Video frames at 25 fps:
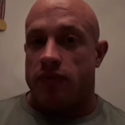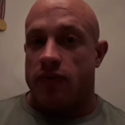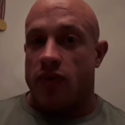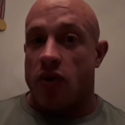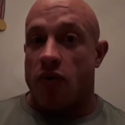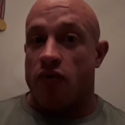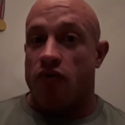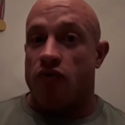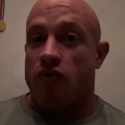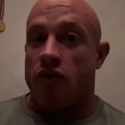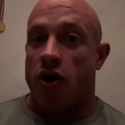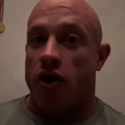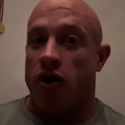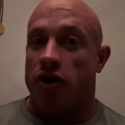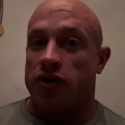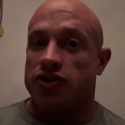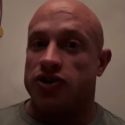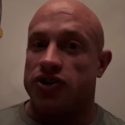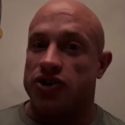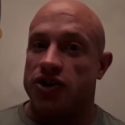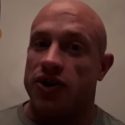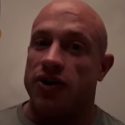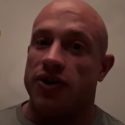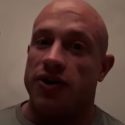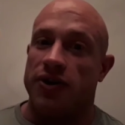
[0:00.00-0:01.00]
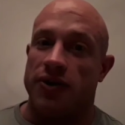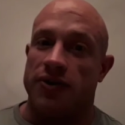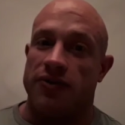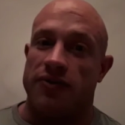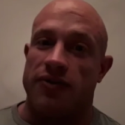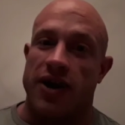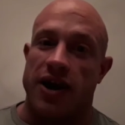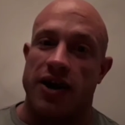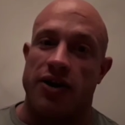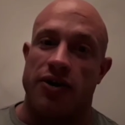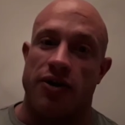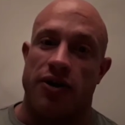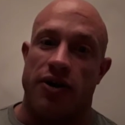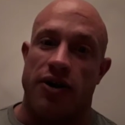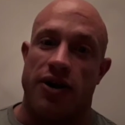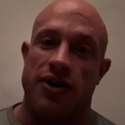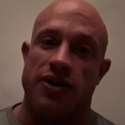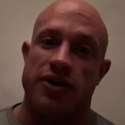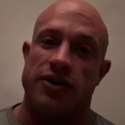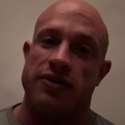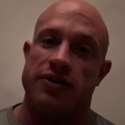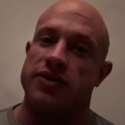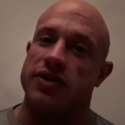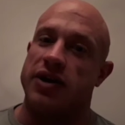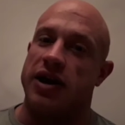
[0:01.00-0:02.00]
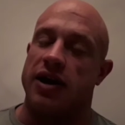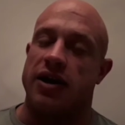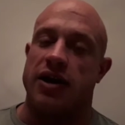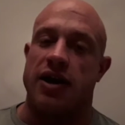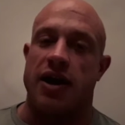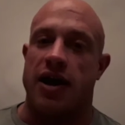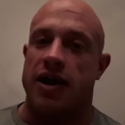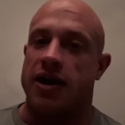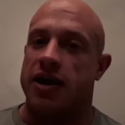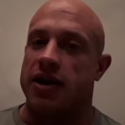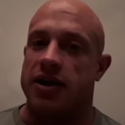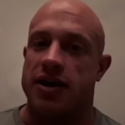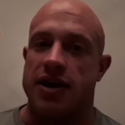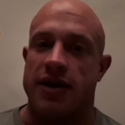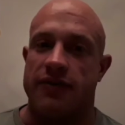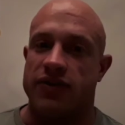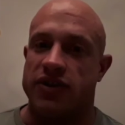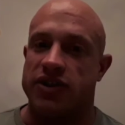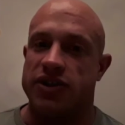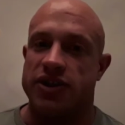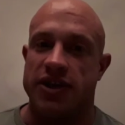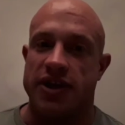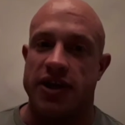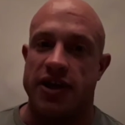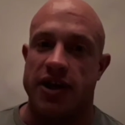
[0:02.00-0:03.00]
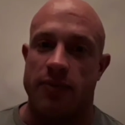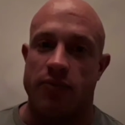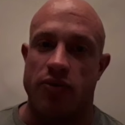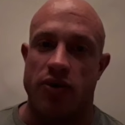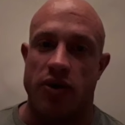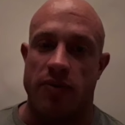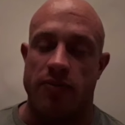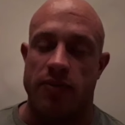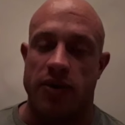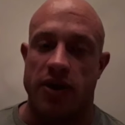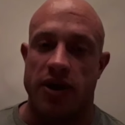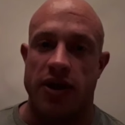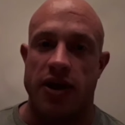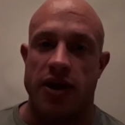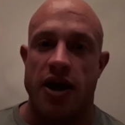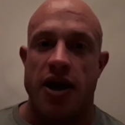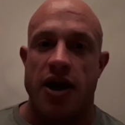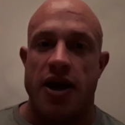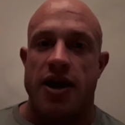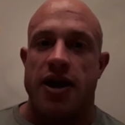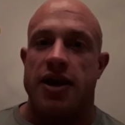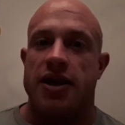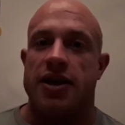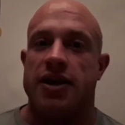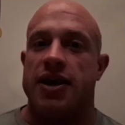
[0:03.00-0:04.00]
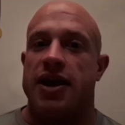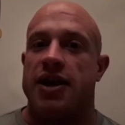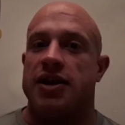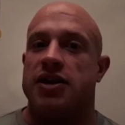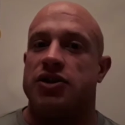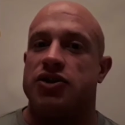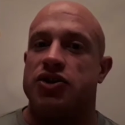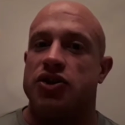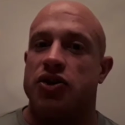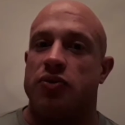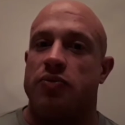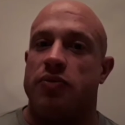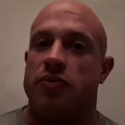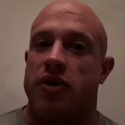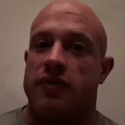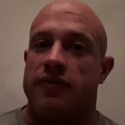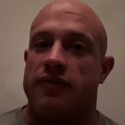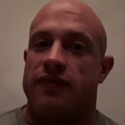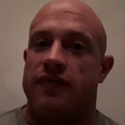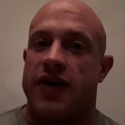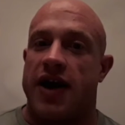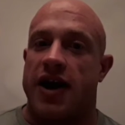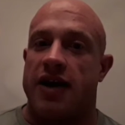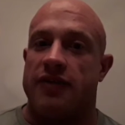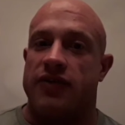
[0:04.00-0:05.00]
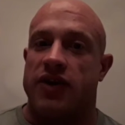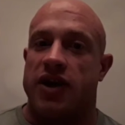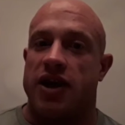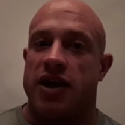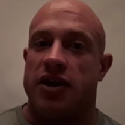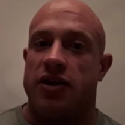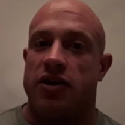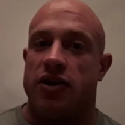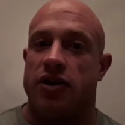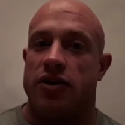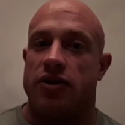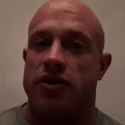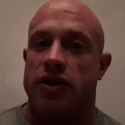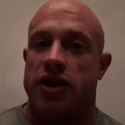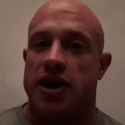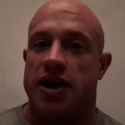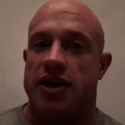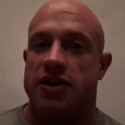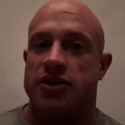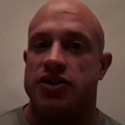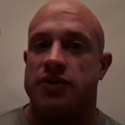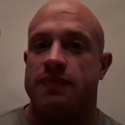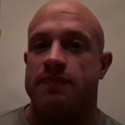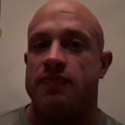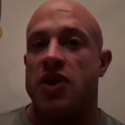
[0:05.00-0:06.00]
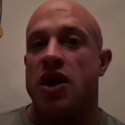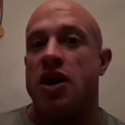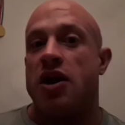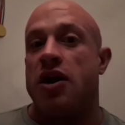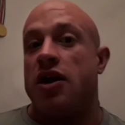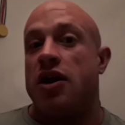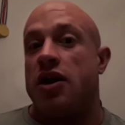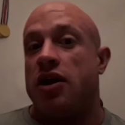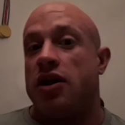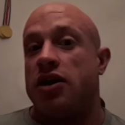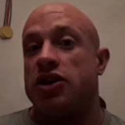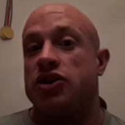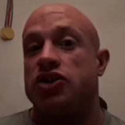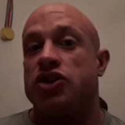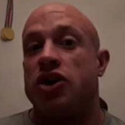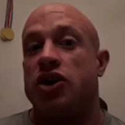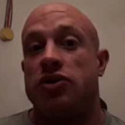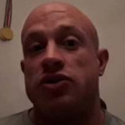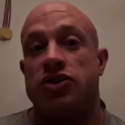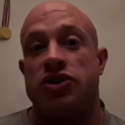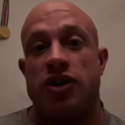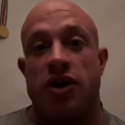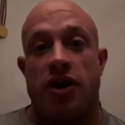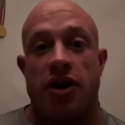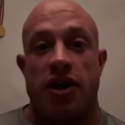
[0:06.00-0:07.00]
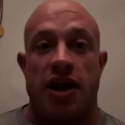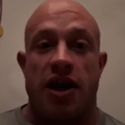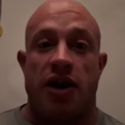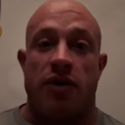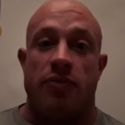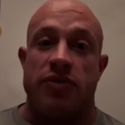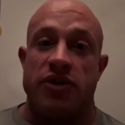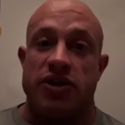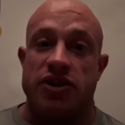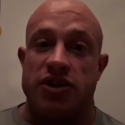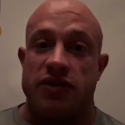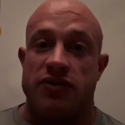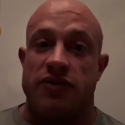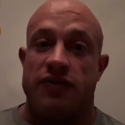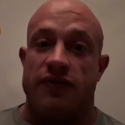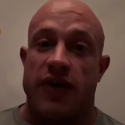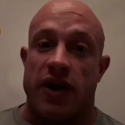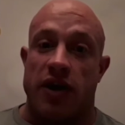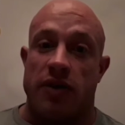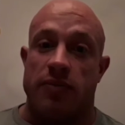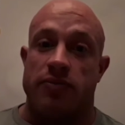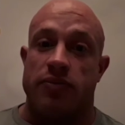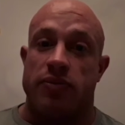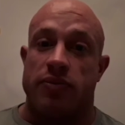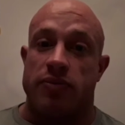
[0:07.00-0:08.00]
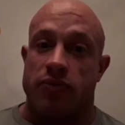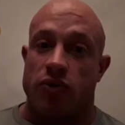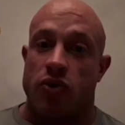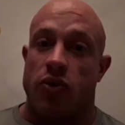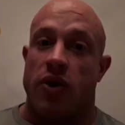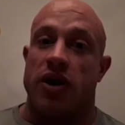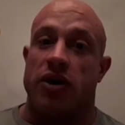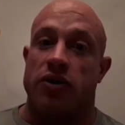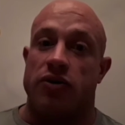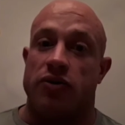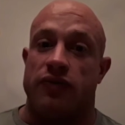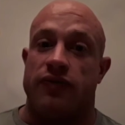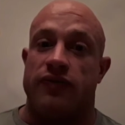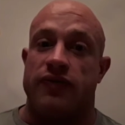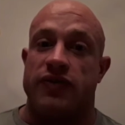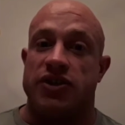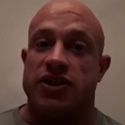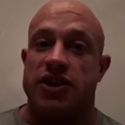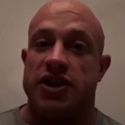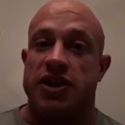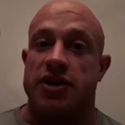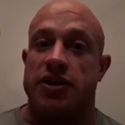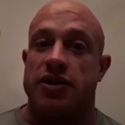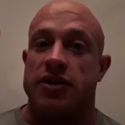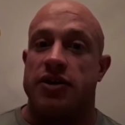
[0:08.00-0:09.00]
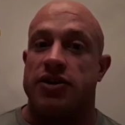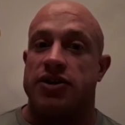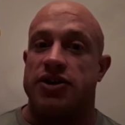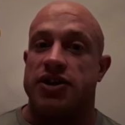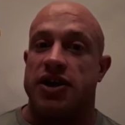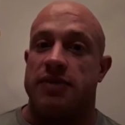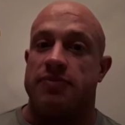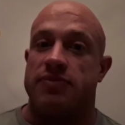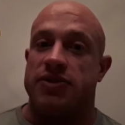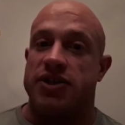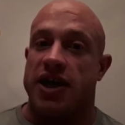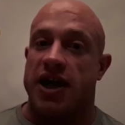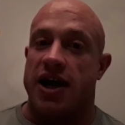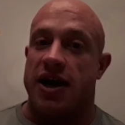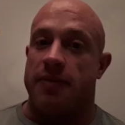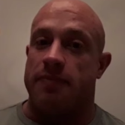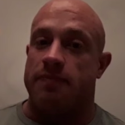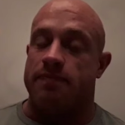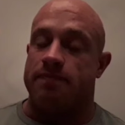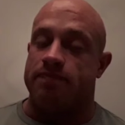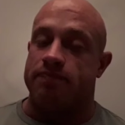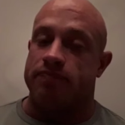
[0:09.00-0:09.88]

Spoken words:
raw total record, I can never say that properly, in the 82.5 kilo class, and it's also allowed me to develop quite a good physique at the same time.